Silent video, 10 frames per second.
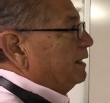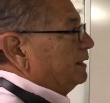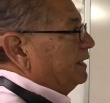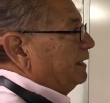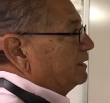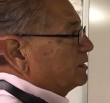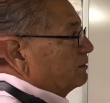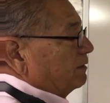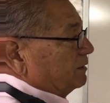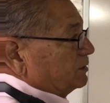The
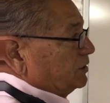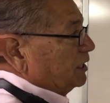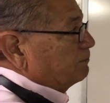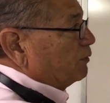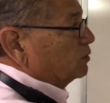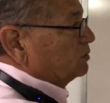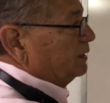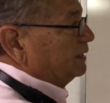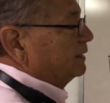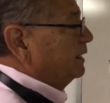sick person
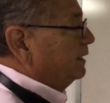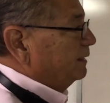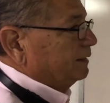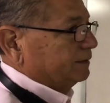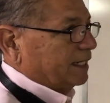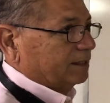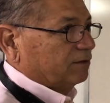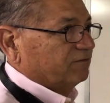in there in that